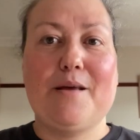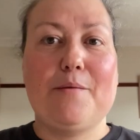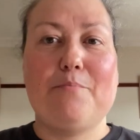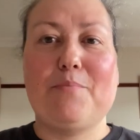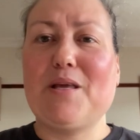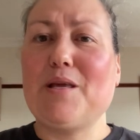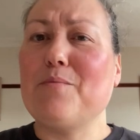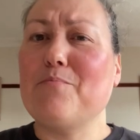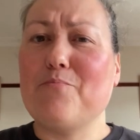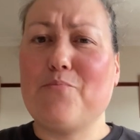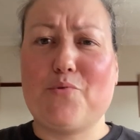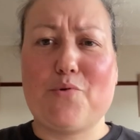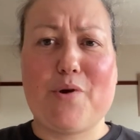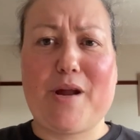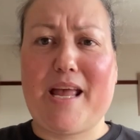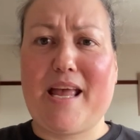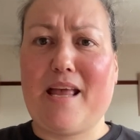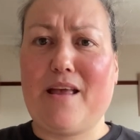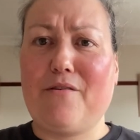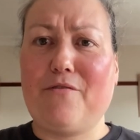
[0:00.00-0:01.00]
being
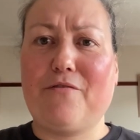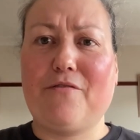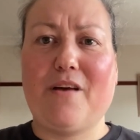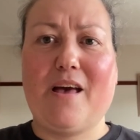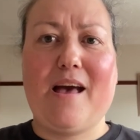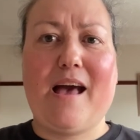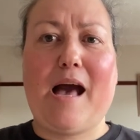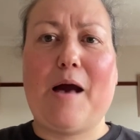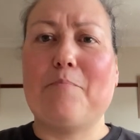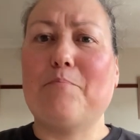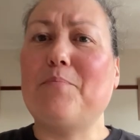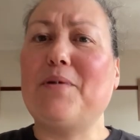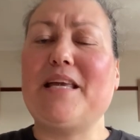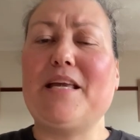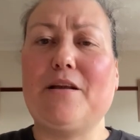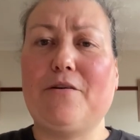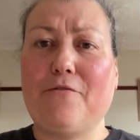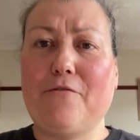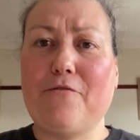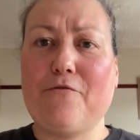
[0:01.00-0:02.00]
brave and
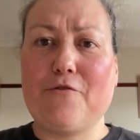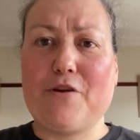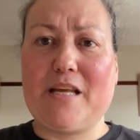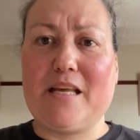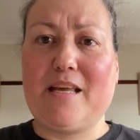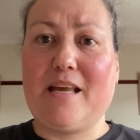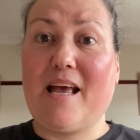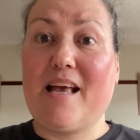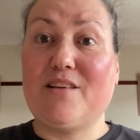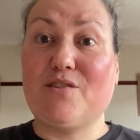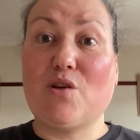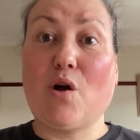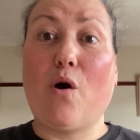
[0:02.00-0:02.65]
being free is